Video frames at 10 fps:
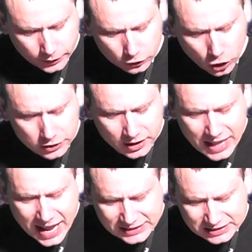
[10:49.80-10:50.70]
Now, the
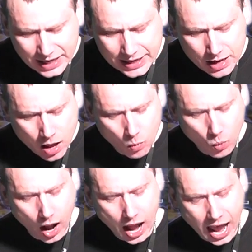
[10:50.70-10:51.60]
next thing
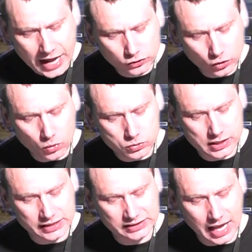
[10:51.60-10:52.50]
what I
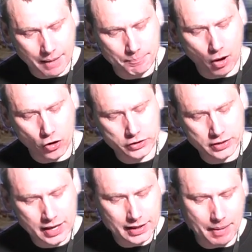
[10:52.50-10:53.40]
noticed about
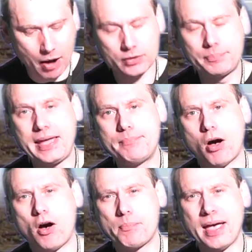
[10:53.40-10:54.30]
the Parrot
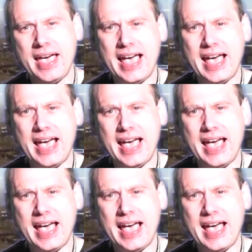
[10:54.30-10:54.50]
Bebop